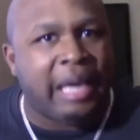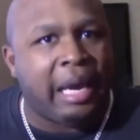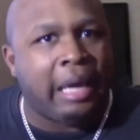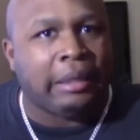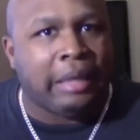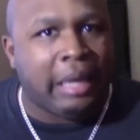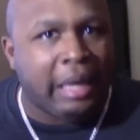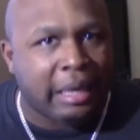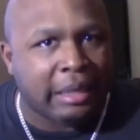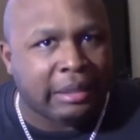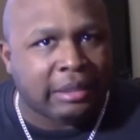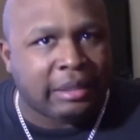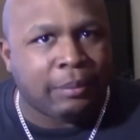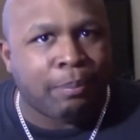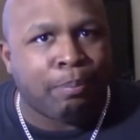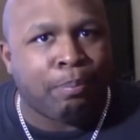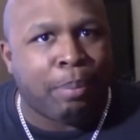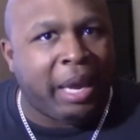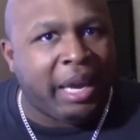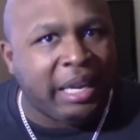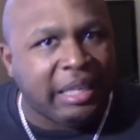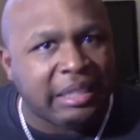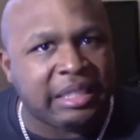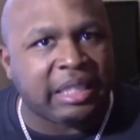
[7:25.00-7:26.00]
tell us,
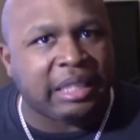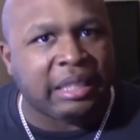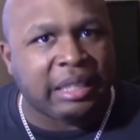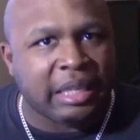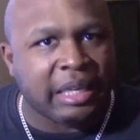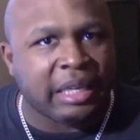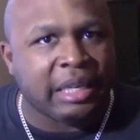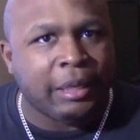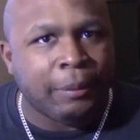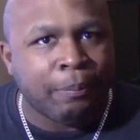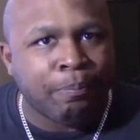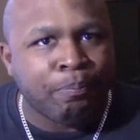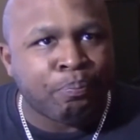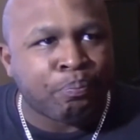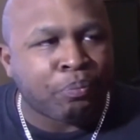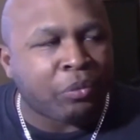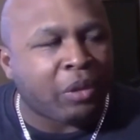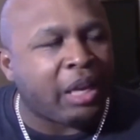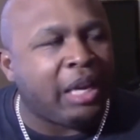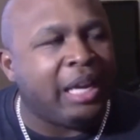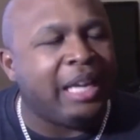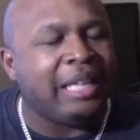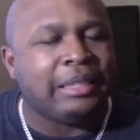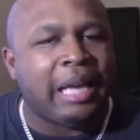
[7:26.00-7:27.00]
basically,
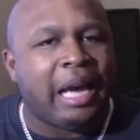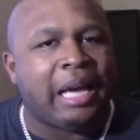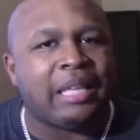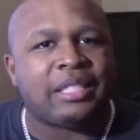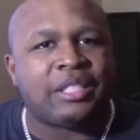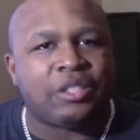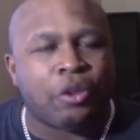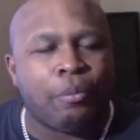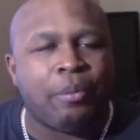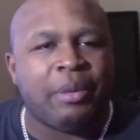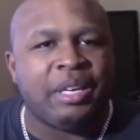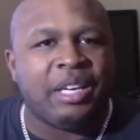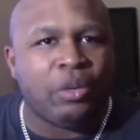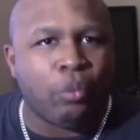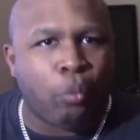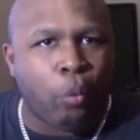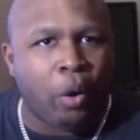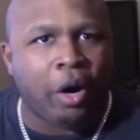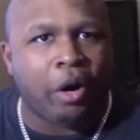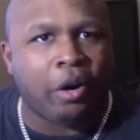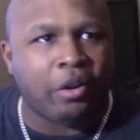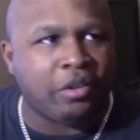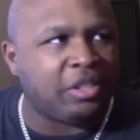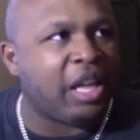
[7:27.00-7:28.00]
in not so many
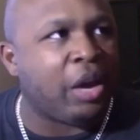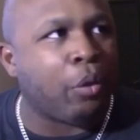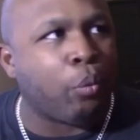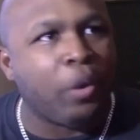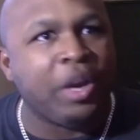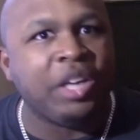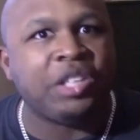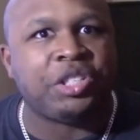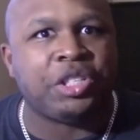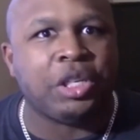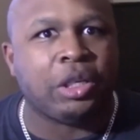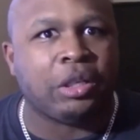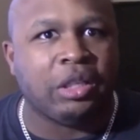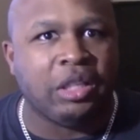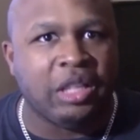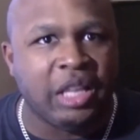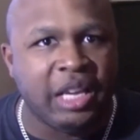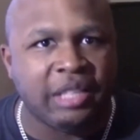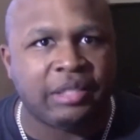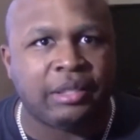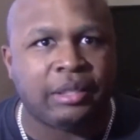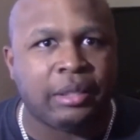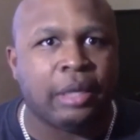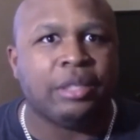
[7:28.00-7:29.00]
words, that we should
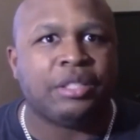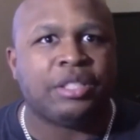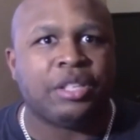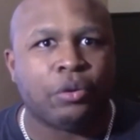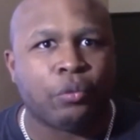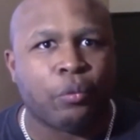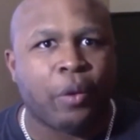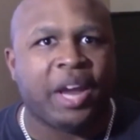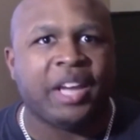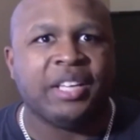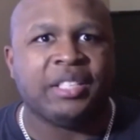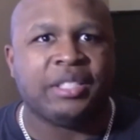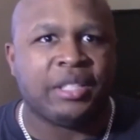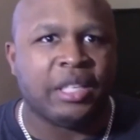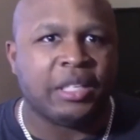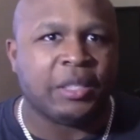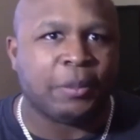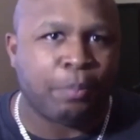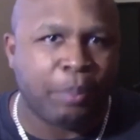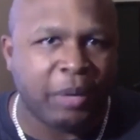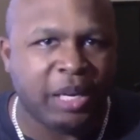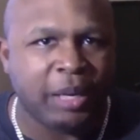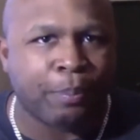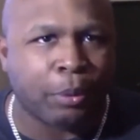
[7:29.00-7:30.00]
listen to
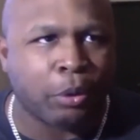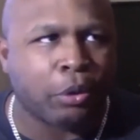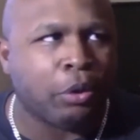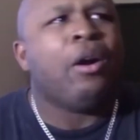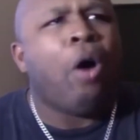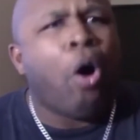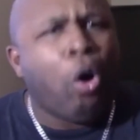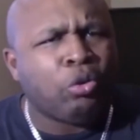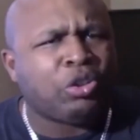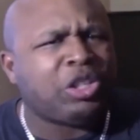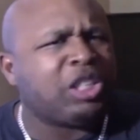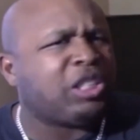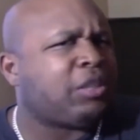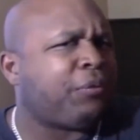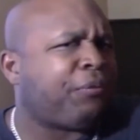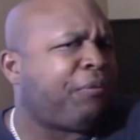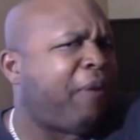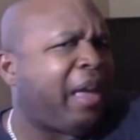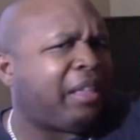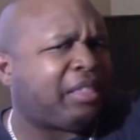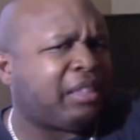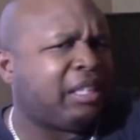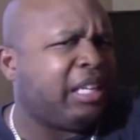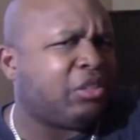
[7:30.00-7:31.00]
racist people. Oh, just the
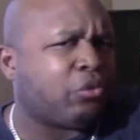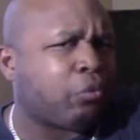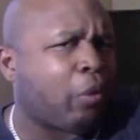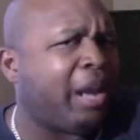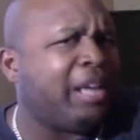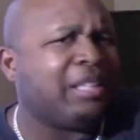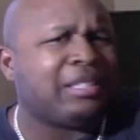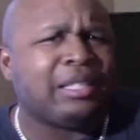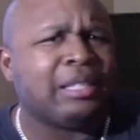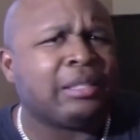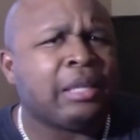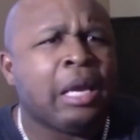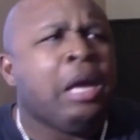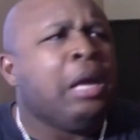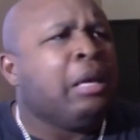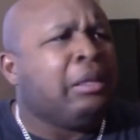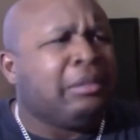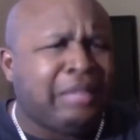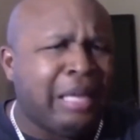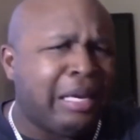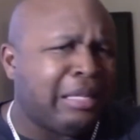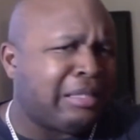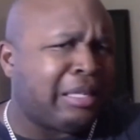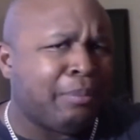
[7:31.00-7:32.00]
fact that he's racist
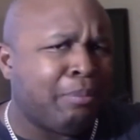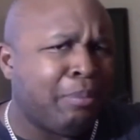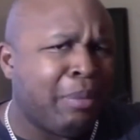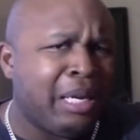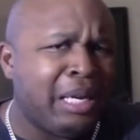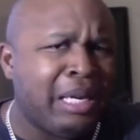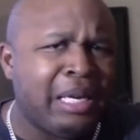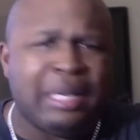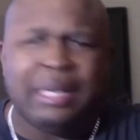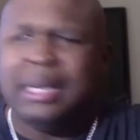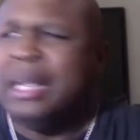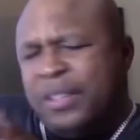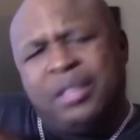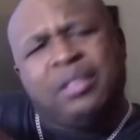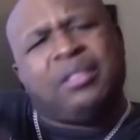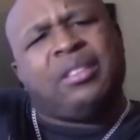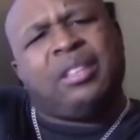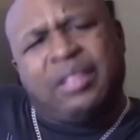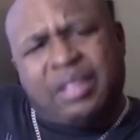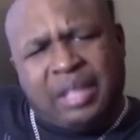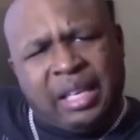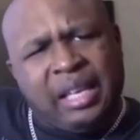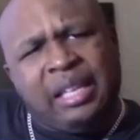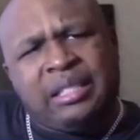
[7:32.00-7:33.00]
doesn't mean
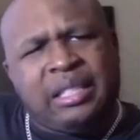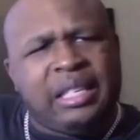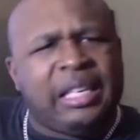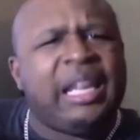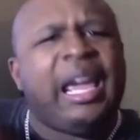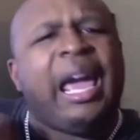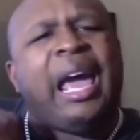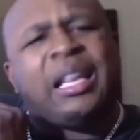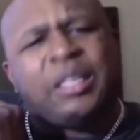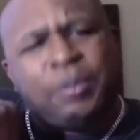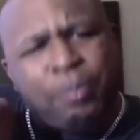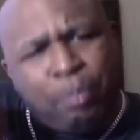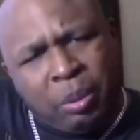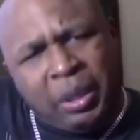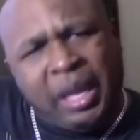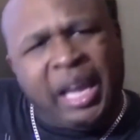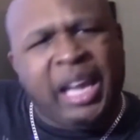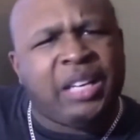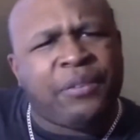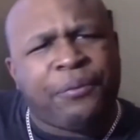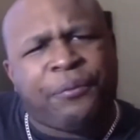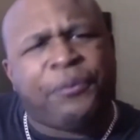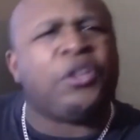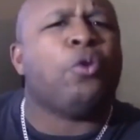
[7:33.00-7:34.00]
the things that he has
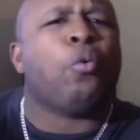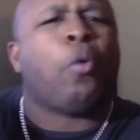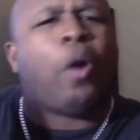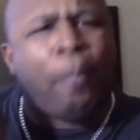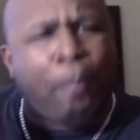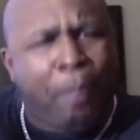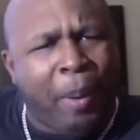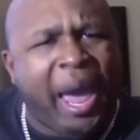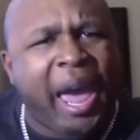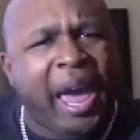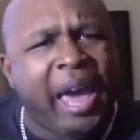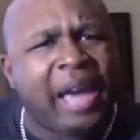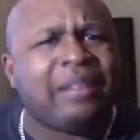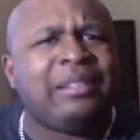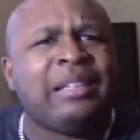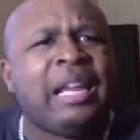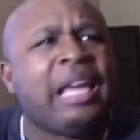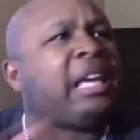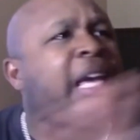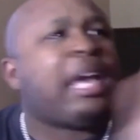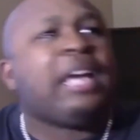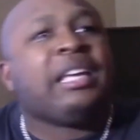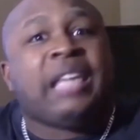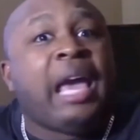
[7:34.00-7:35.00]
planned for you are bad.
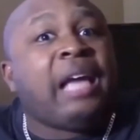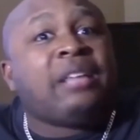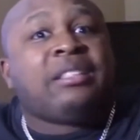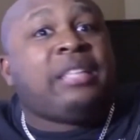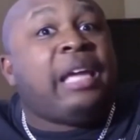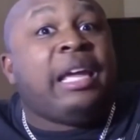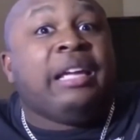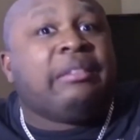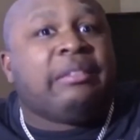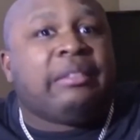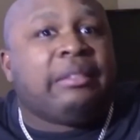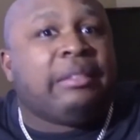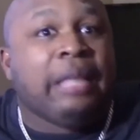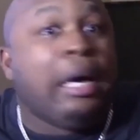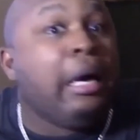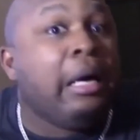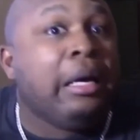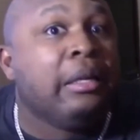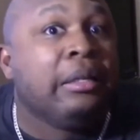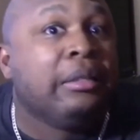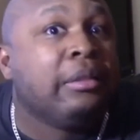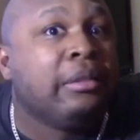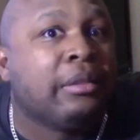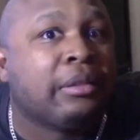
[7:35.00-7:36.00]
Nigga, yes, it
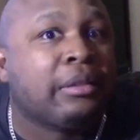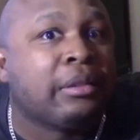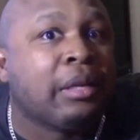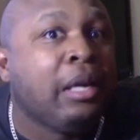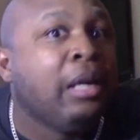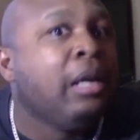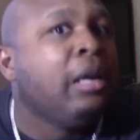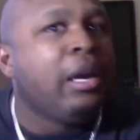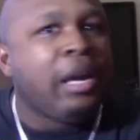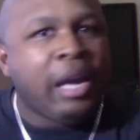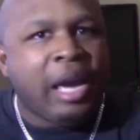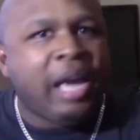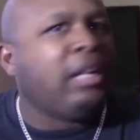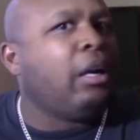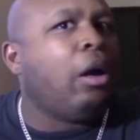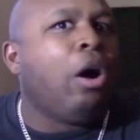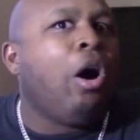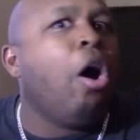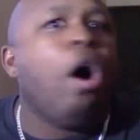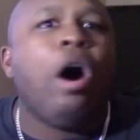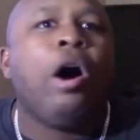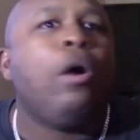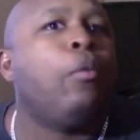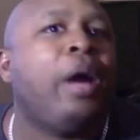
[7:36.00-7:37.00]
does. It
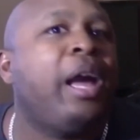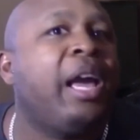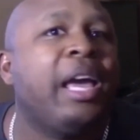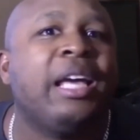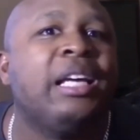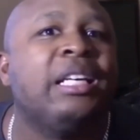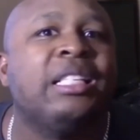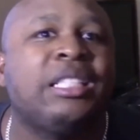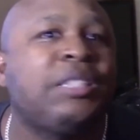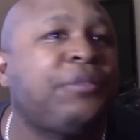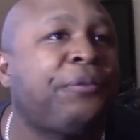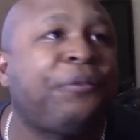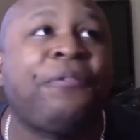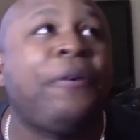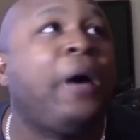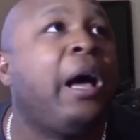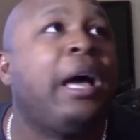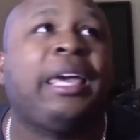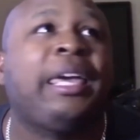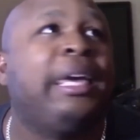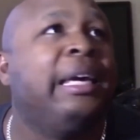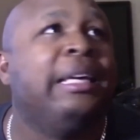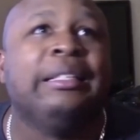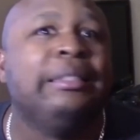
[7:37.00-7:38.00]
always
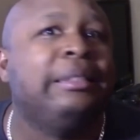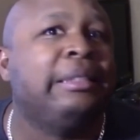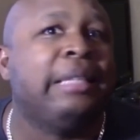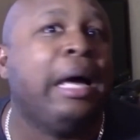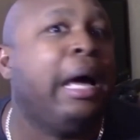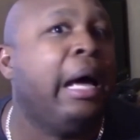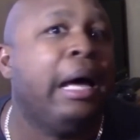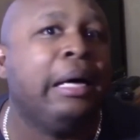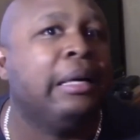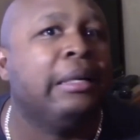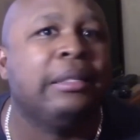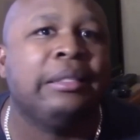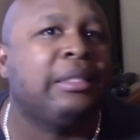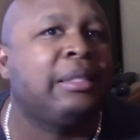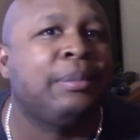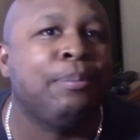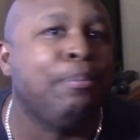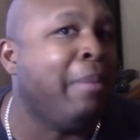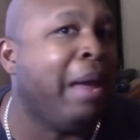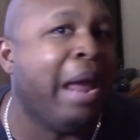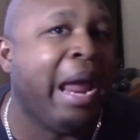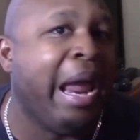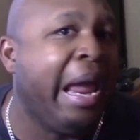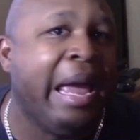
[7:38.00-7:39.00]
fucking does,
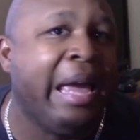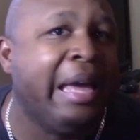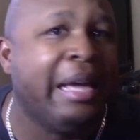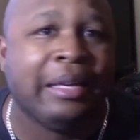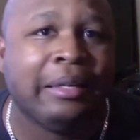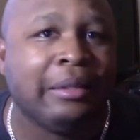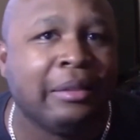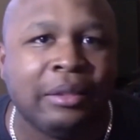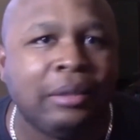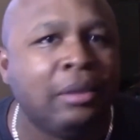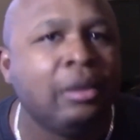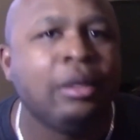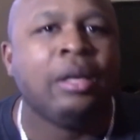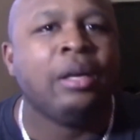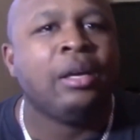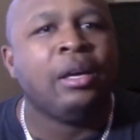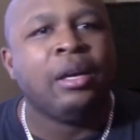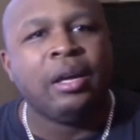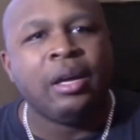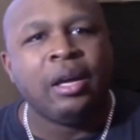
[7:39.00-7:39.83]
man.